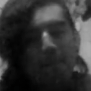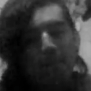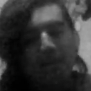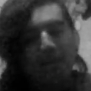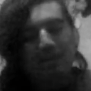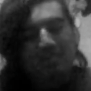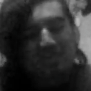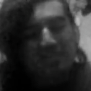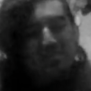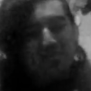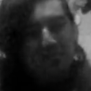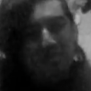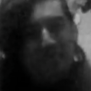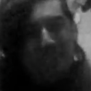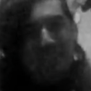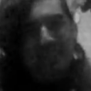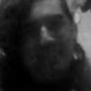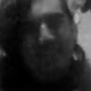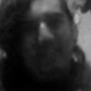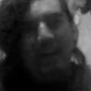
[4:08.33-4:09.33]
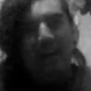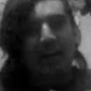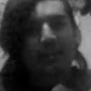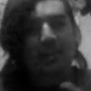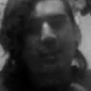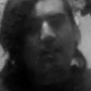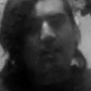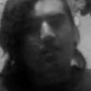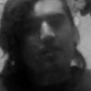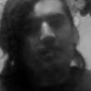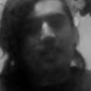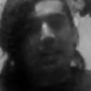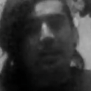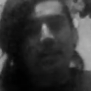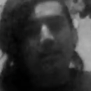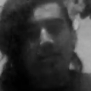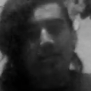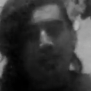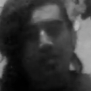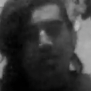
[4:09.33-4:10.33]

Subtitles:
But to me, I thought it was kind of